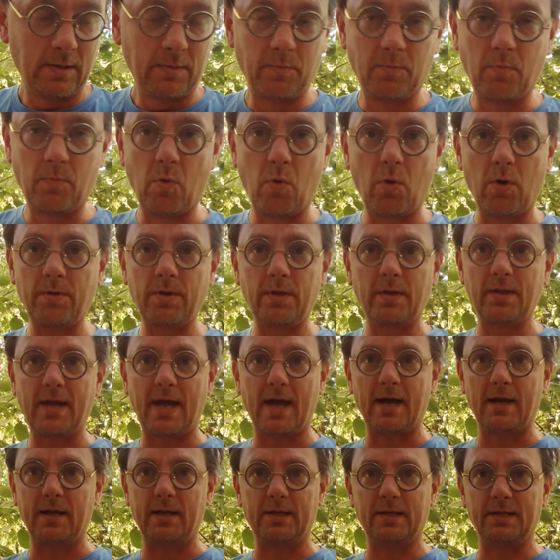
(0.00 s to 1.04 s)
More than
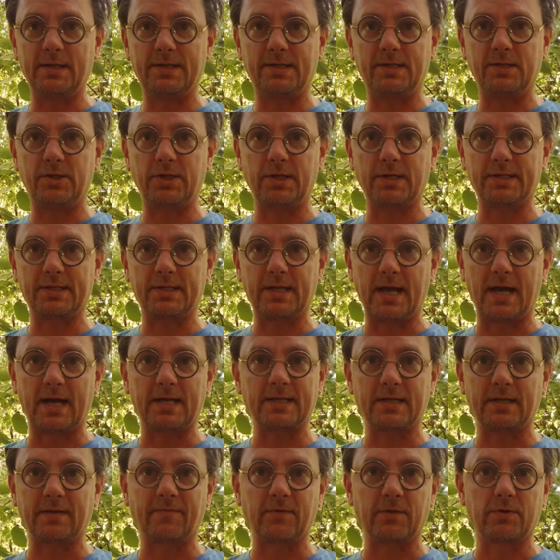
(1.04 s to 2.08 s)
that is just
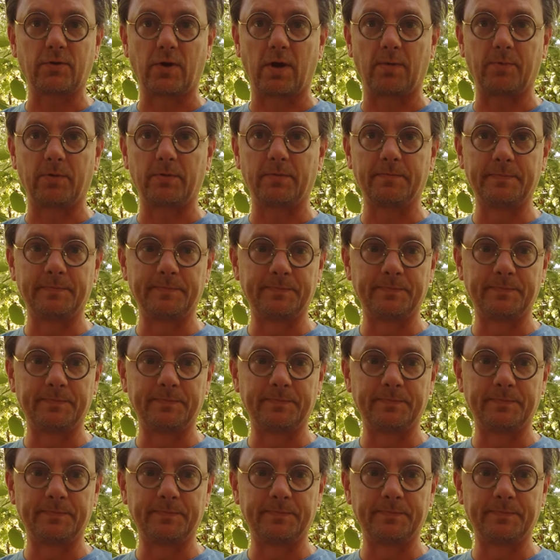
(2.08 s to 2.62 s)
asking for trouble.